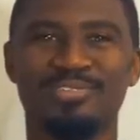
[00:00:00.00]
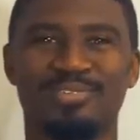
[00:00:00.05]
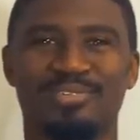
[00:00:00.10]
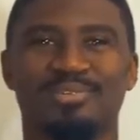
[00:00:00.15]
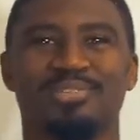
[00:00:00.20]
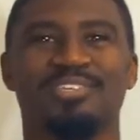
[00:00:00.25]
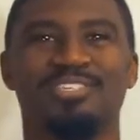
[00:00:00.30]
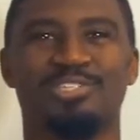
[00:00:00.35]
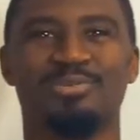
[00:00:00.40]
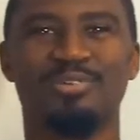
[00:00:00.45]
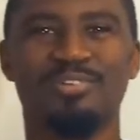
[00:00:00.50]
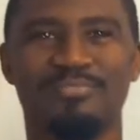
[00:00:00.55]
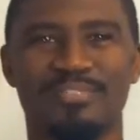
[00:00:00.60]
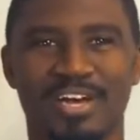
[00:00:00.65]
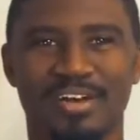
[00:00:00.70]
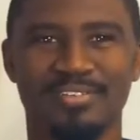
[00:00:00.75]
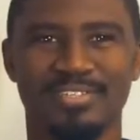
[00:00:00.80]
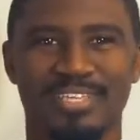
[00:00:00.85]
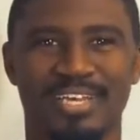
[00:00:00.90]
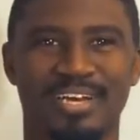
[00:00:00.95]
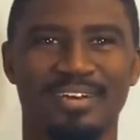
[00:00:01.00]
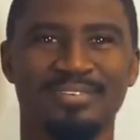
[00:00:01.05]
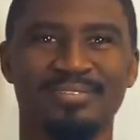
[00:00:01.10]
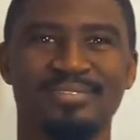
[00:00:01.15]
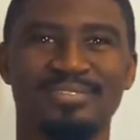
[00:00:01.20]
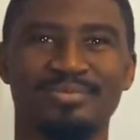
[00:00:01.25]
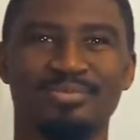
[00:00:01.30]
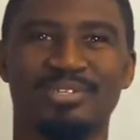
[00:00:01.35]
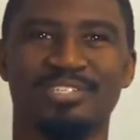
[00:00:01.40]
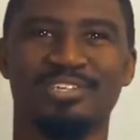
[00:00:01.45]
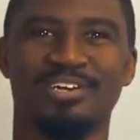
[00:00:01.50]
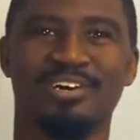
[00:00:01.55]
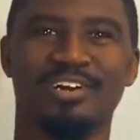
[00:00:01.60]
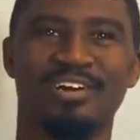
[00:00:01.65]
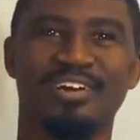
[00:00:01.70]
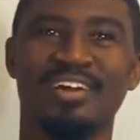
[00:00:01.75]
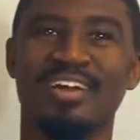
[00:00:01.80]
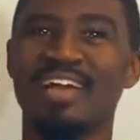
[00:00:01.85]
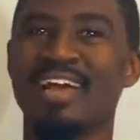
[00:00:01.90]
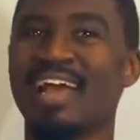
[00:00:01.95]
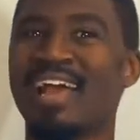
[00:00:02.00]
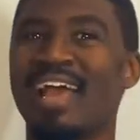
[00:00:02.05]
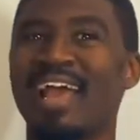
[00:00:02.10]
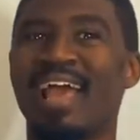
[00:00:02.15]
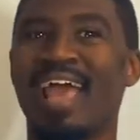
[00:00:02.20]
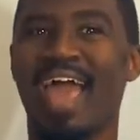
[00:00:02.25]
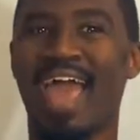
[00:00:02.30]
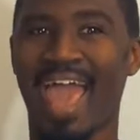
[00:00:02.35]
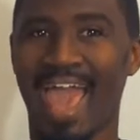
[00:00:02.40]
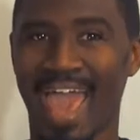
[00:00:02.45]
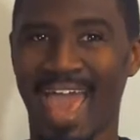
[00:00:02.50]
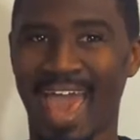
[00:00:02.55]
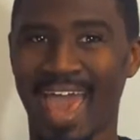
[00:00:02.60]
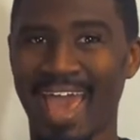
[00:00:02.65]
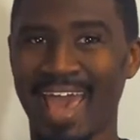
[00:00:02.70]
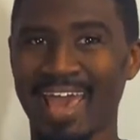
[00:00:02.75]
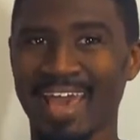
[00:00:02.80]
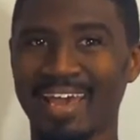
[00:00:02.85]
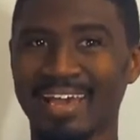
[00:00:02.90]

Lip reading: do the short vowel sounds, which are A,